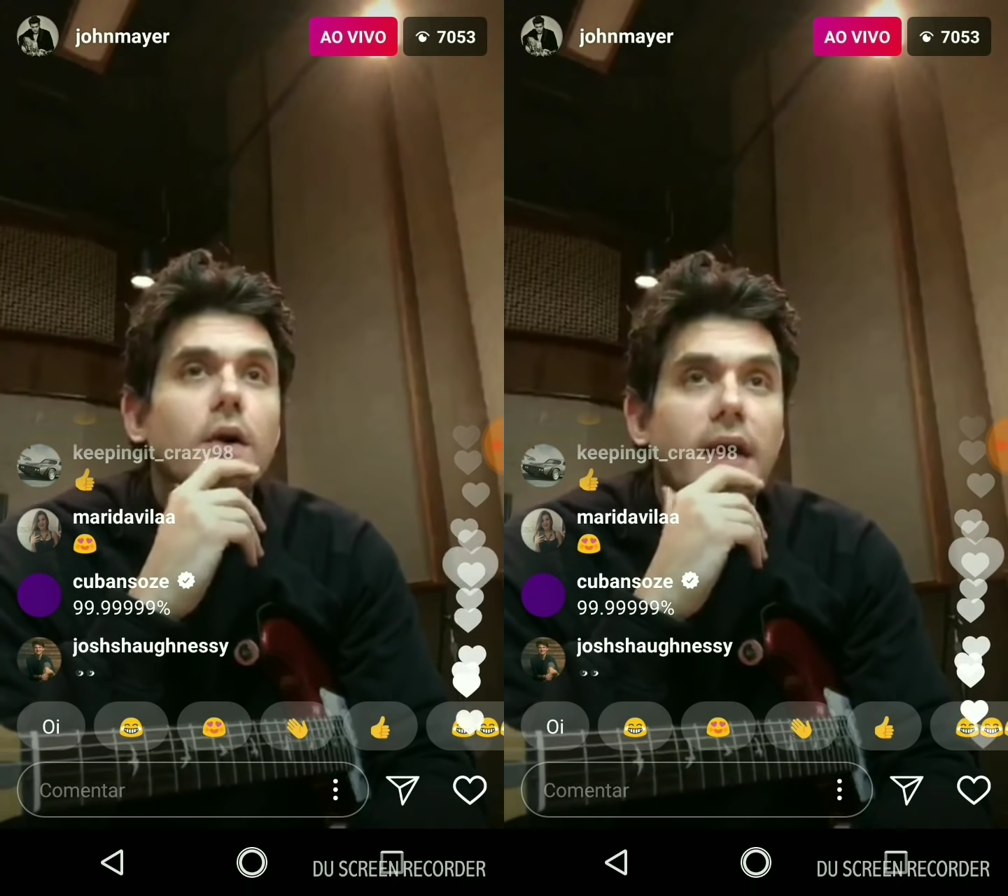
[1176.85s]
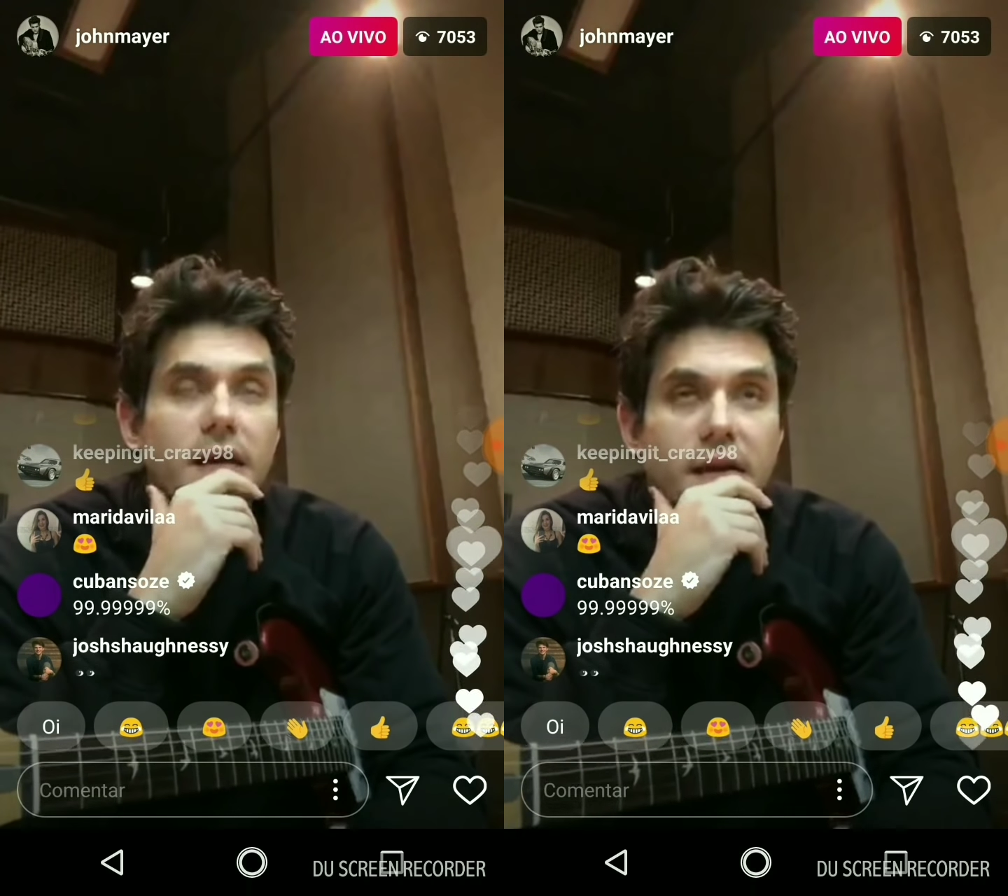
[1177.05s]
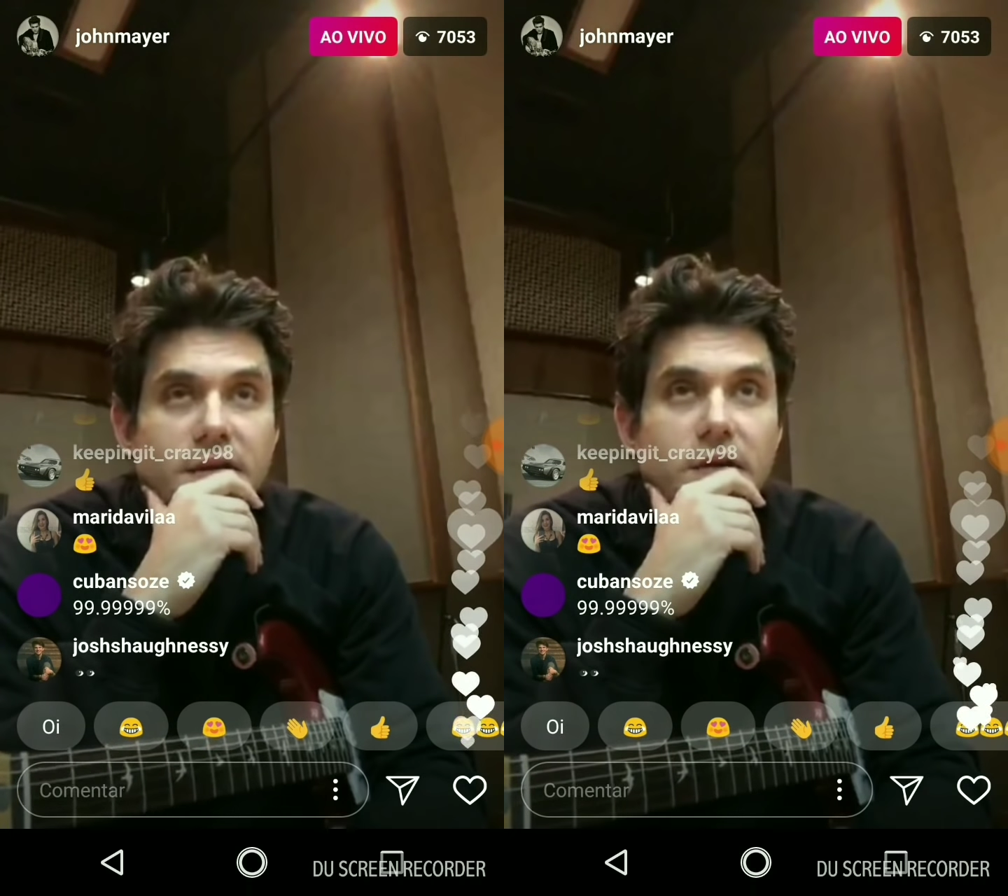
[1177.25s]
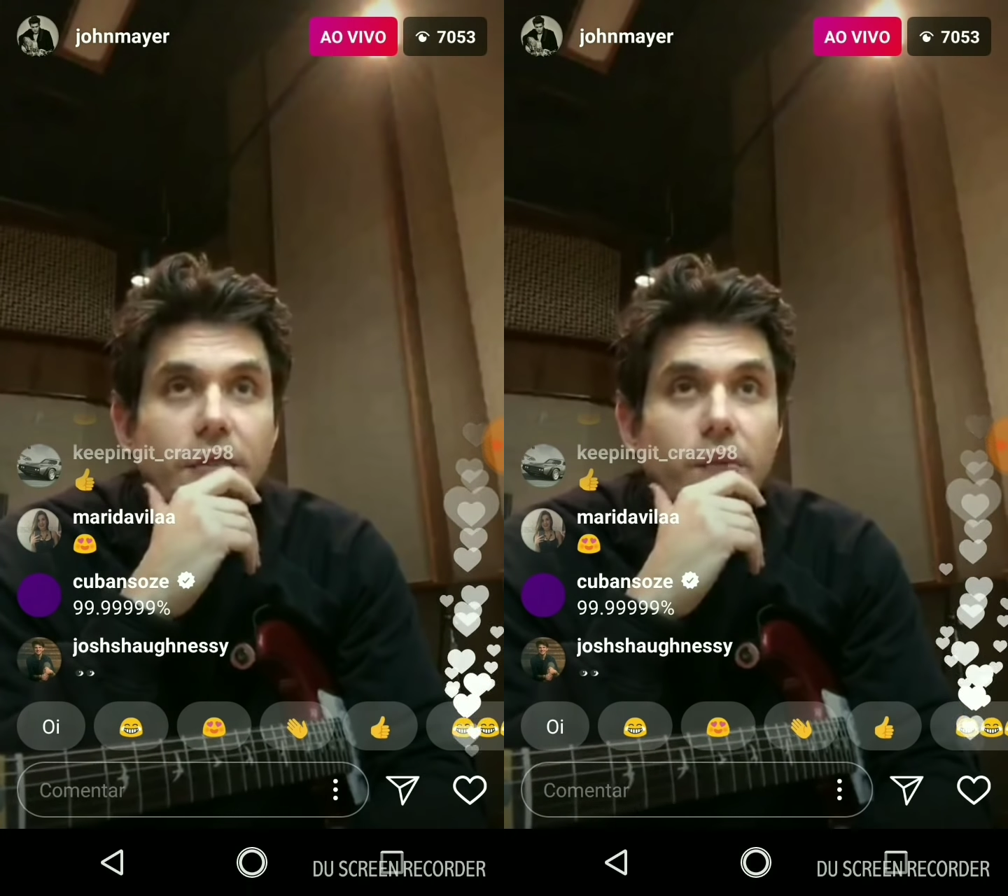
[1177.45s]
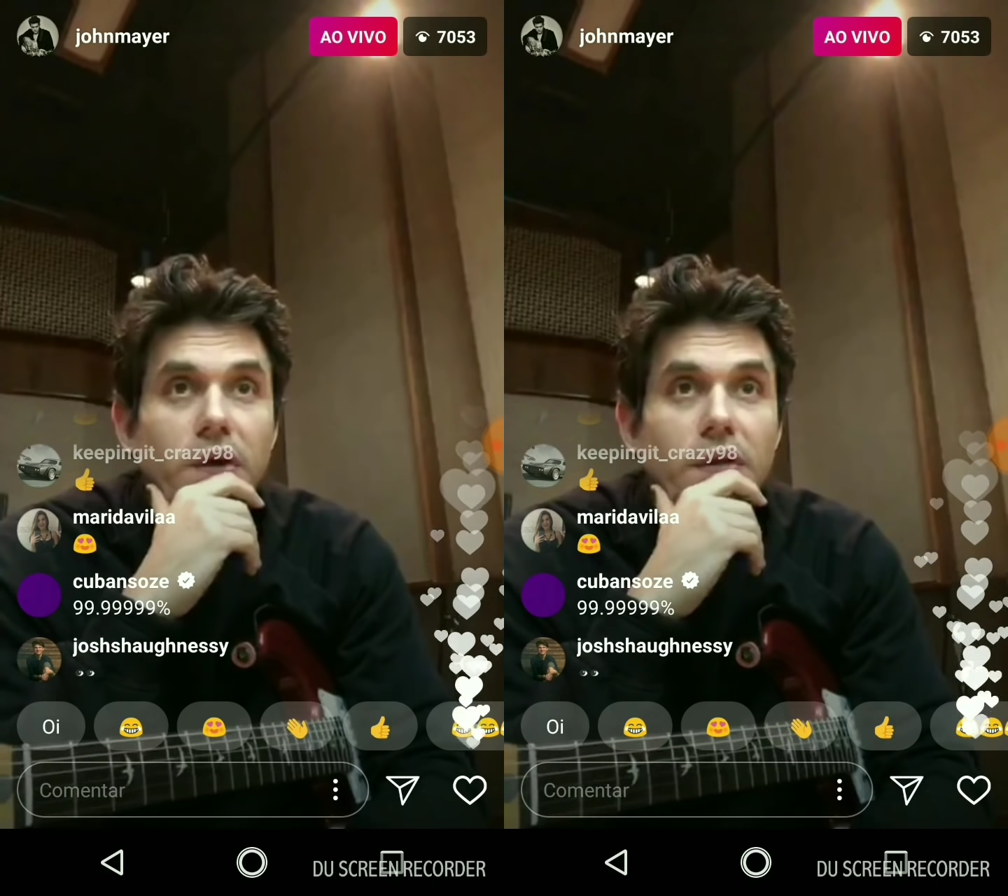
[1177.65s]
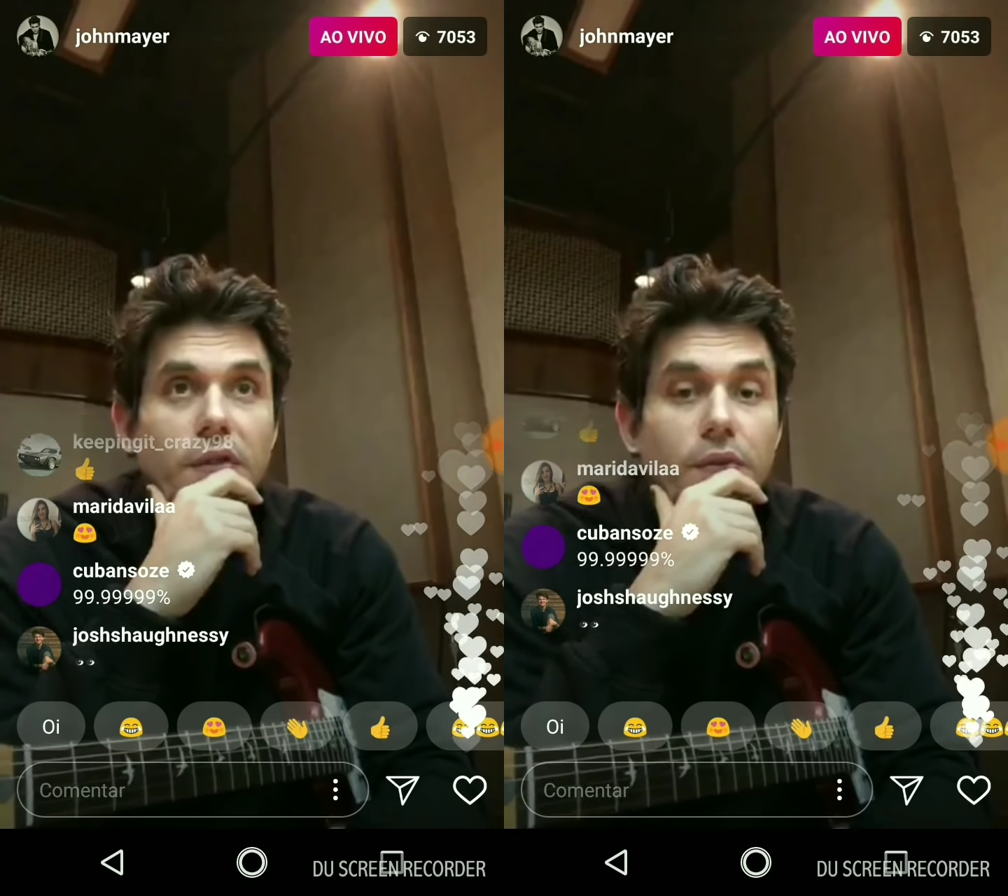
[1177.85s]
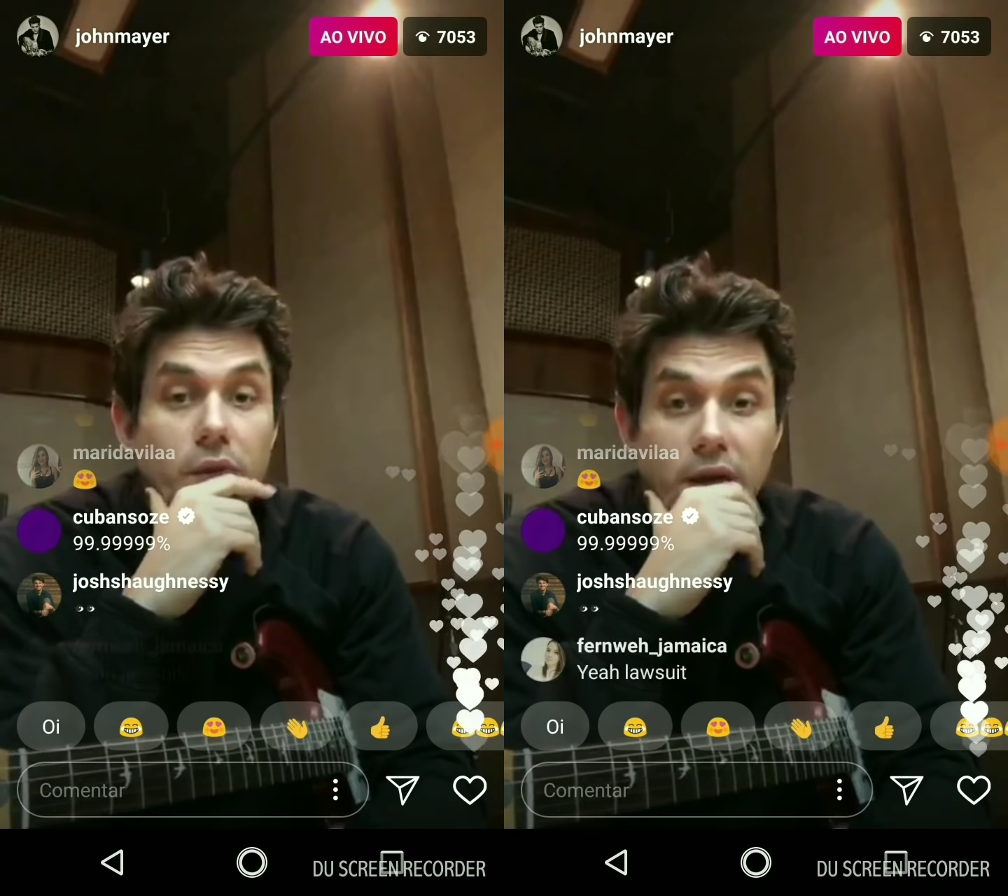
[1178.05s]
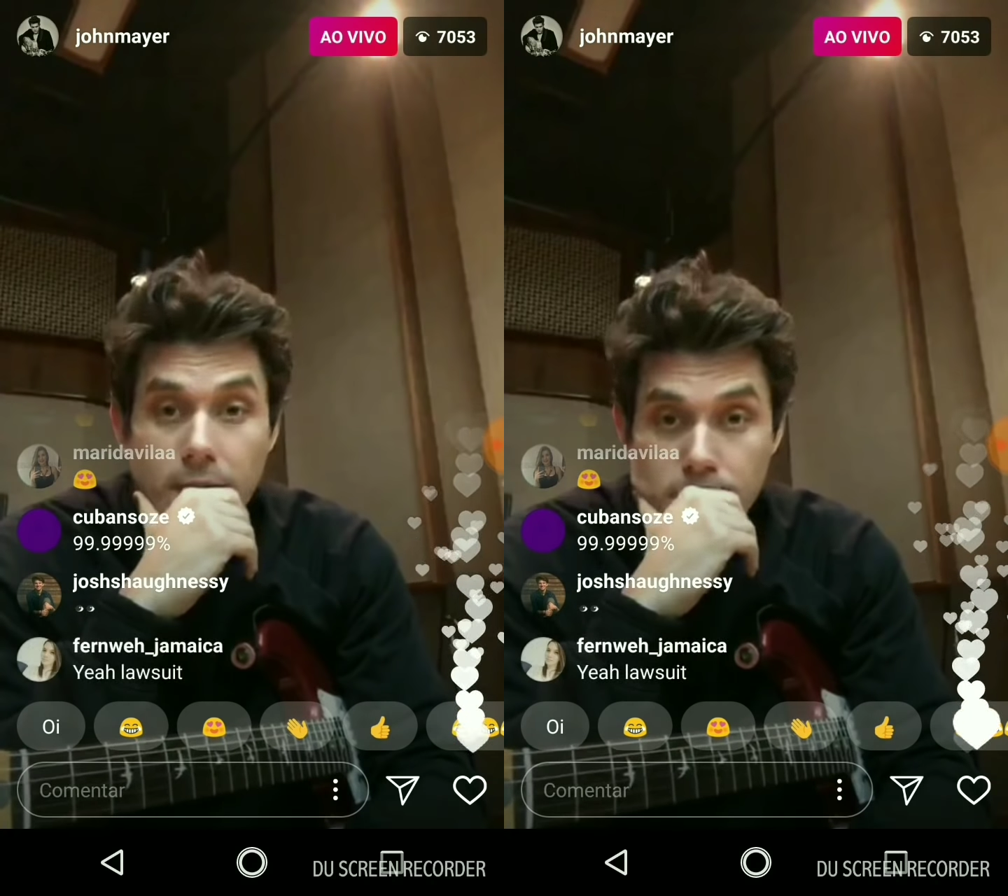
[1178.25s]
okay, let's go 3 and
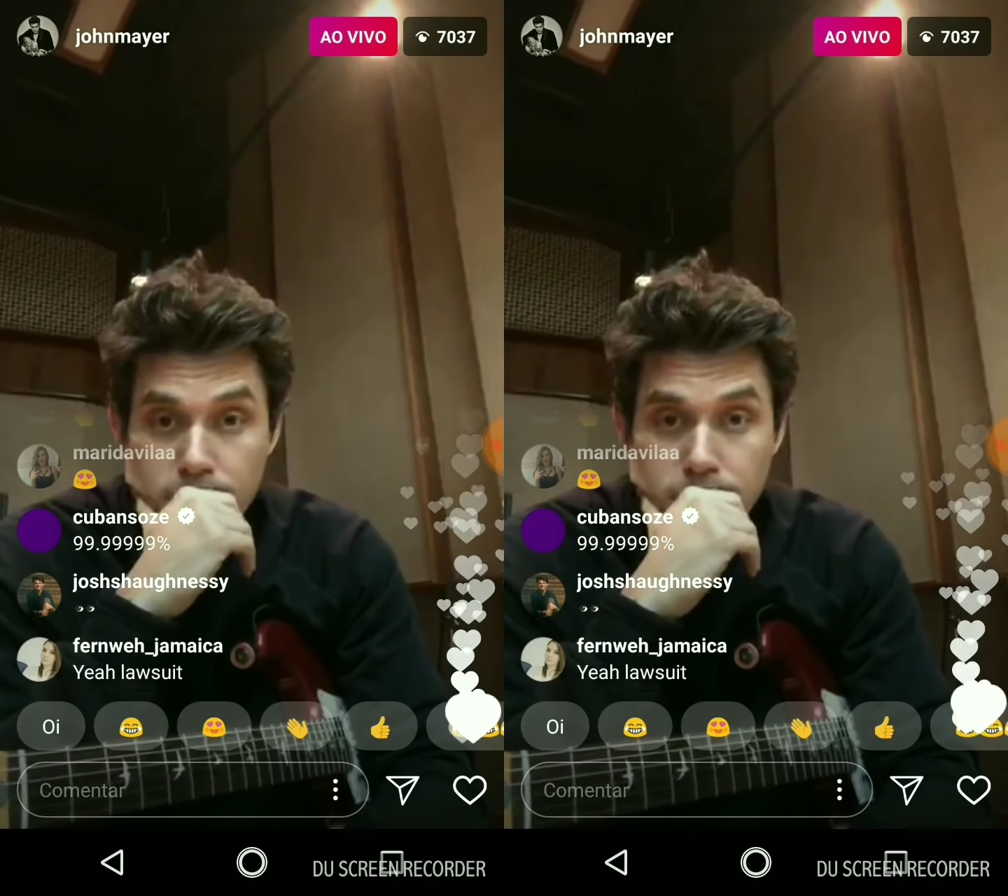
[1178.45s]
3,